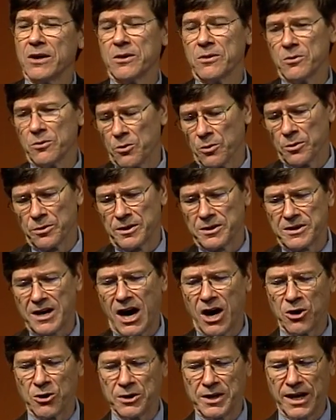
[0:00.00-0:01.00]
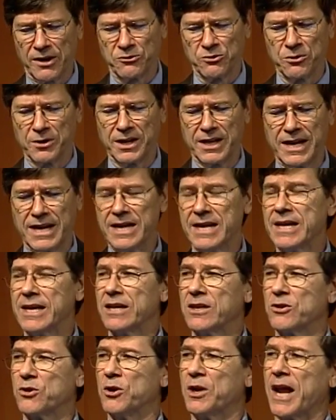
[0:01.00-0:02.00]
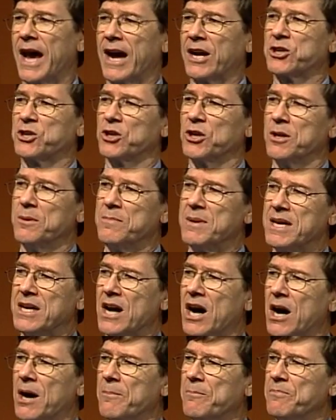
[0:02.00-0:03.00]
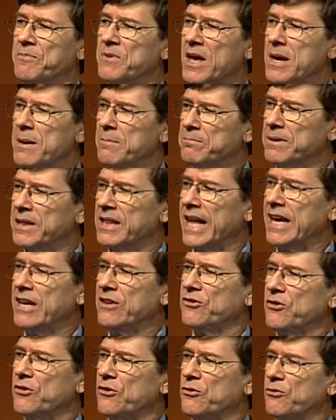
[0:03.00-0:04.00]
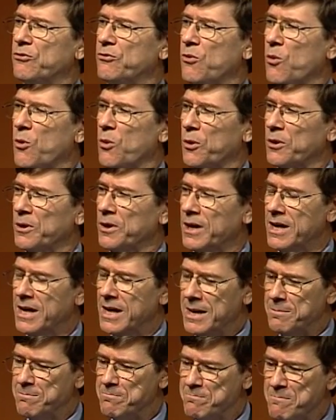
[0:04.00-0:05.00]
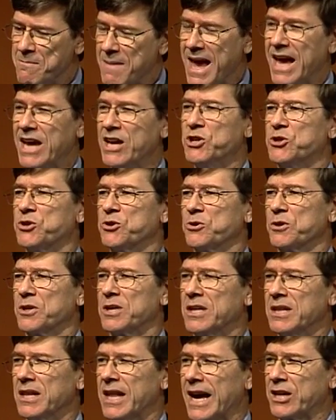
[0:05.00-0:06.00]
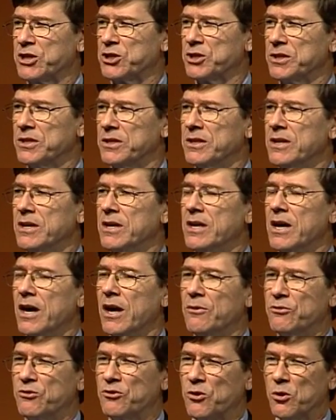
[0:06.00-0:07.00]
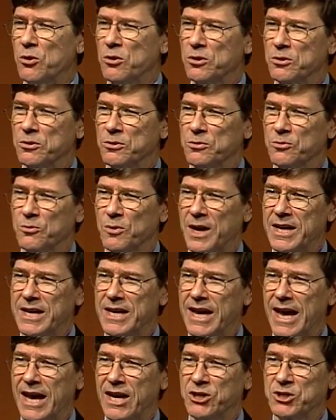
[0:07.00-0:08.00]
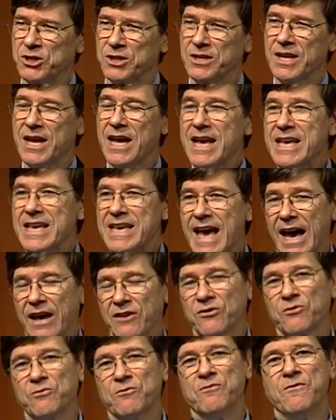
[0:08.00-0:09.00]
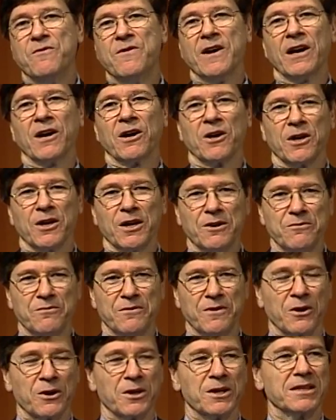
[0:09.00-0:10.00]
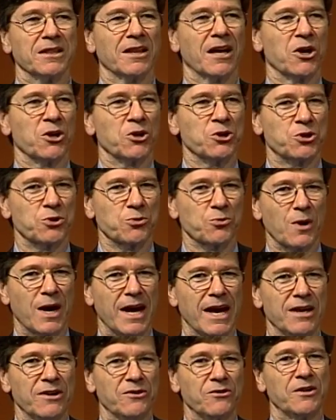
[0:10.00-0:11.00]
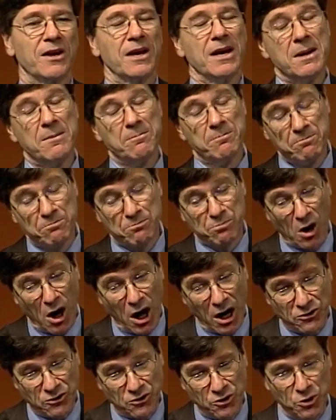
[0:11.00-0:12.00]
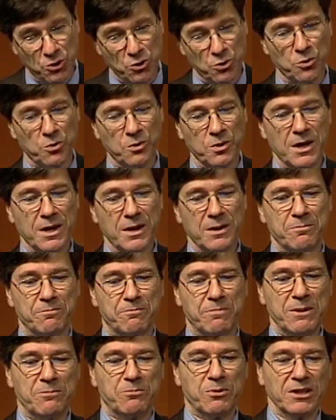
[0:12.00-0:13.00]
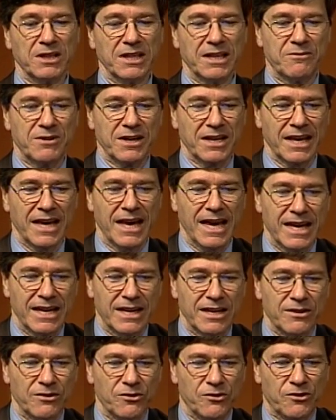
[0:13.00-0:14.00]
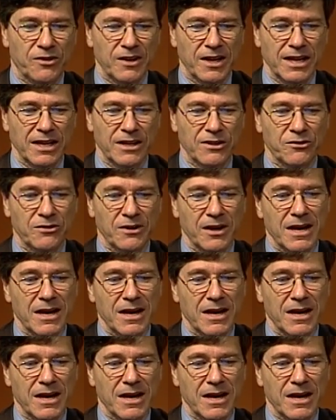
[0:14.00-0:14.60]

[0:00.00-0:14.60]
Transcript: or the Thar Desert in India could actually become places for major collection of solar radiation. Yes, very, very large arrays brought to people living in cities